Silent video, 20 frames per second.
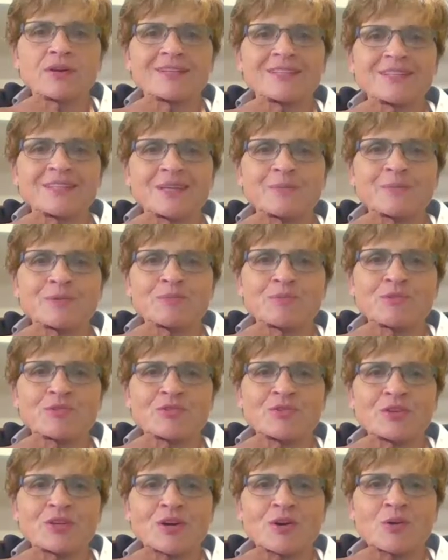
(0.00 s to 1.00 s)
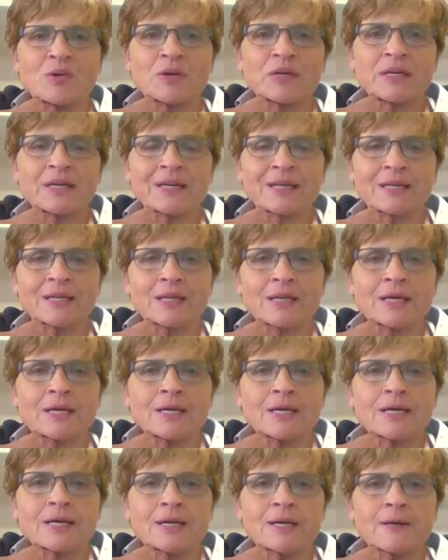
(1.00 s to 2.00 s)
trying to keep the music going,
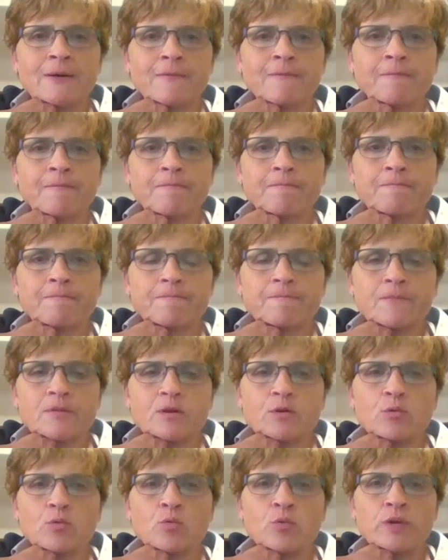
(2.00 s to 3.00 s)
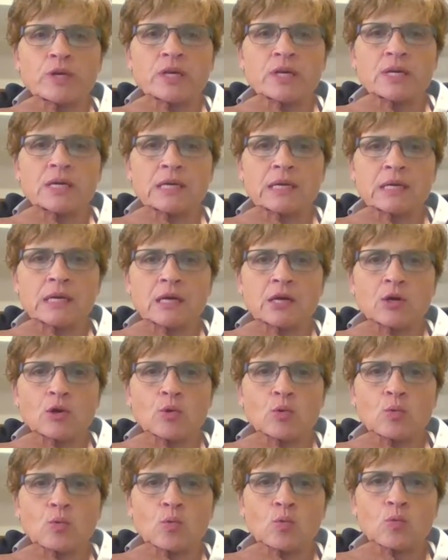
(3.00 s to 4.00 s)
and we
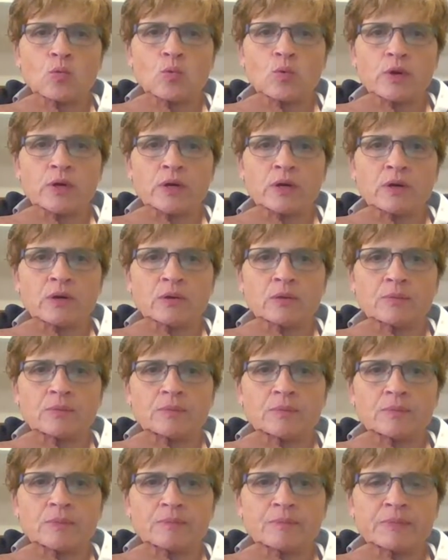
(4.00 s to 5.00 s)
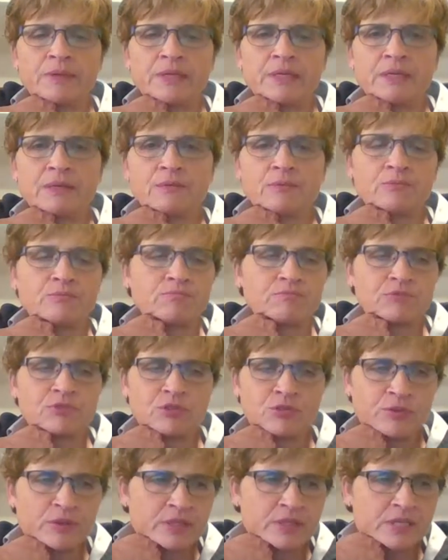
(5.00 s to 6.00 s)
will be
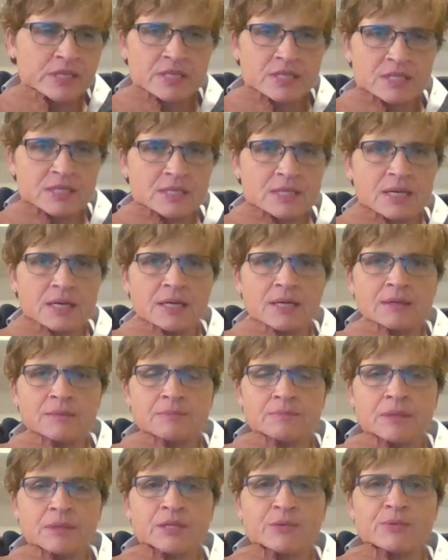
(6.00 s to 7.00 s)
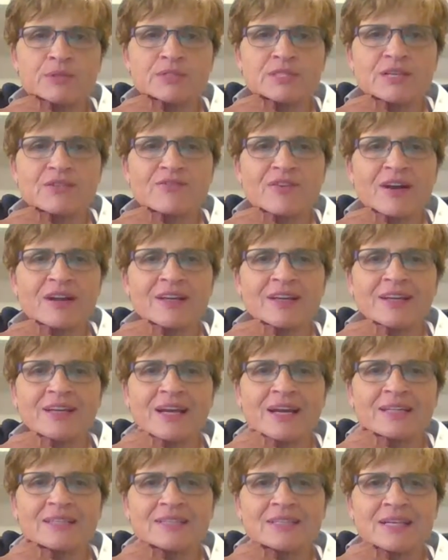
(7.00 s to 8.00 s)
doing these Monday, Wednesday, Friday
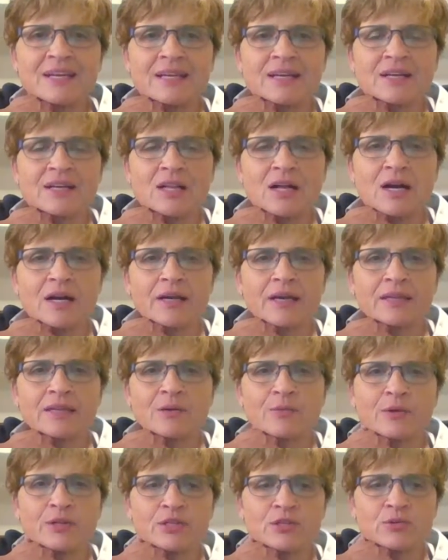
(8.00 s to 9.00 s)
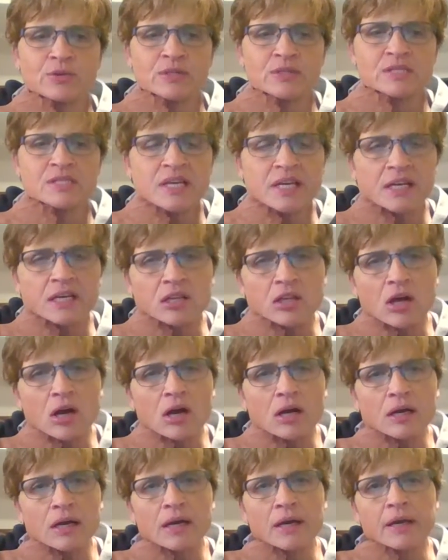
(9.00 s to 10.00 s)
at 10 o'clock, and then we do a
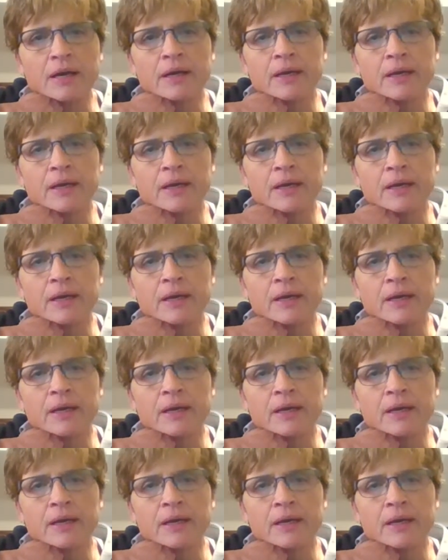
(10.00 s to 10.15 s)
sing-along